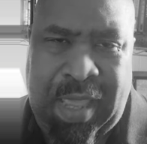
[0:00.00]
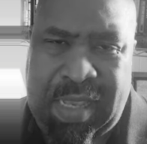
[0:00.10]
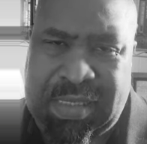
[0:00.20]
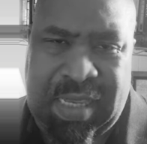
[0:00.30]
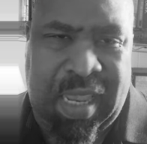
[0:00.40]
Like
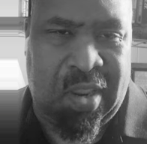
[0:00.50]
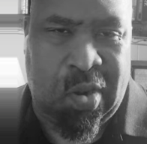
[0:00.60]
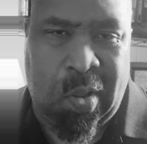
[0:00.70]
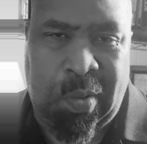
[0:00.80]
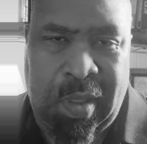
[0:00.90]
I say, you
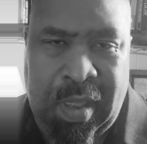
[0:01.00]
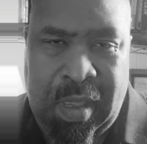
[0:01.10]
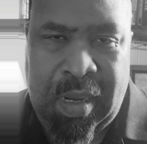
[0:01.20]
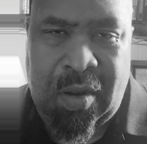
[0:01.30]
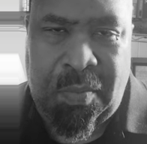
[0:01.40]
know,
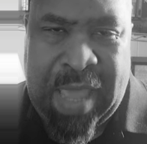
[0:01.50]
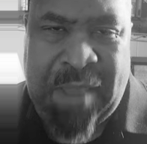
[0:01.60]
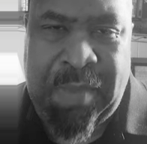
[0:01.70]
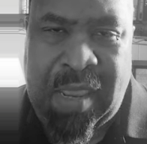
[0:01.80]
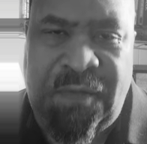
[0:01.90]

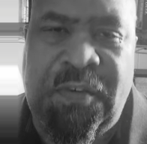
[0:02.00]
black man, you